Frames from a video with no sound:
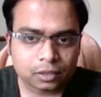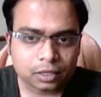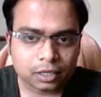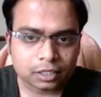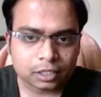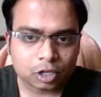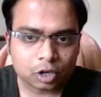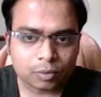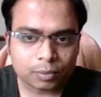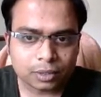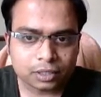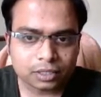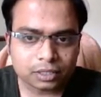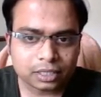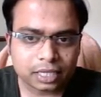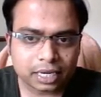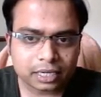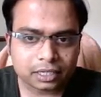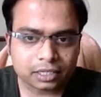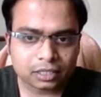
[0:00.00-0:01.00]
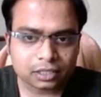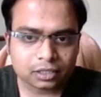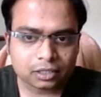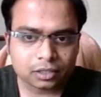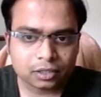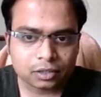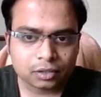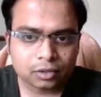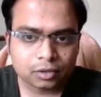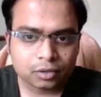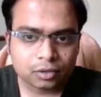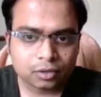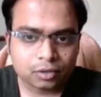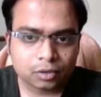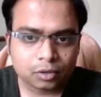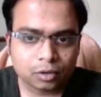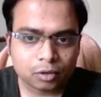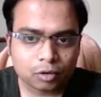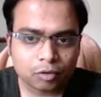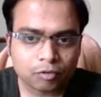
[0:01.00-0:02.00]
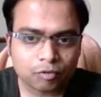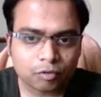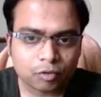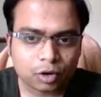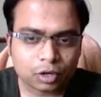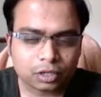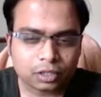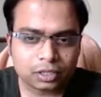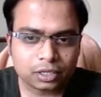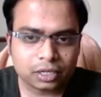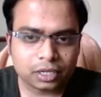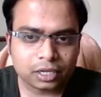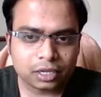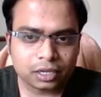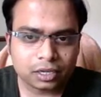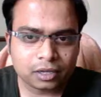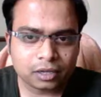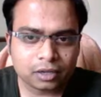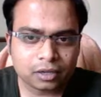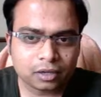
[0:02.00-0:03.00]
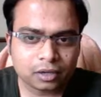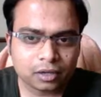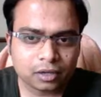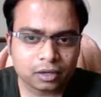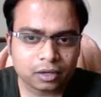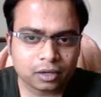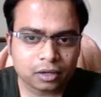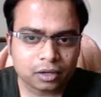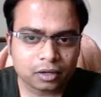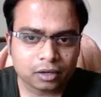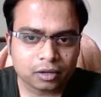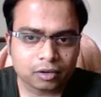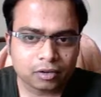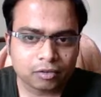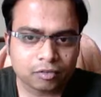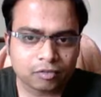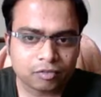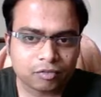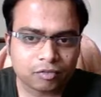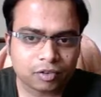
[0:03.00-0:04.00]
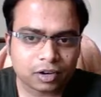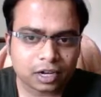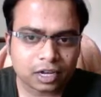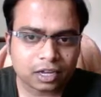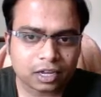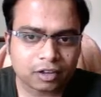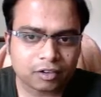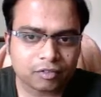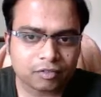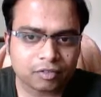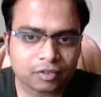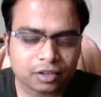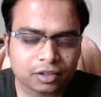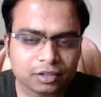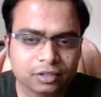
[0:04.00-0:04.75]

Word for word: is how much? That is 45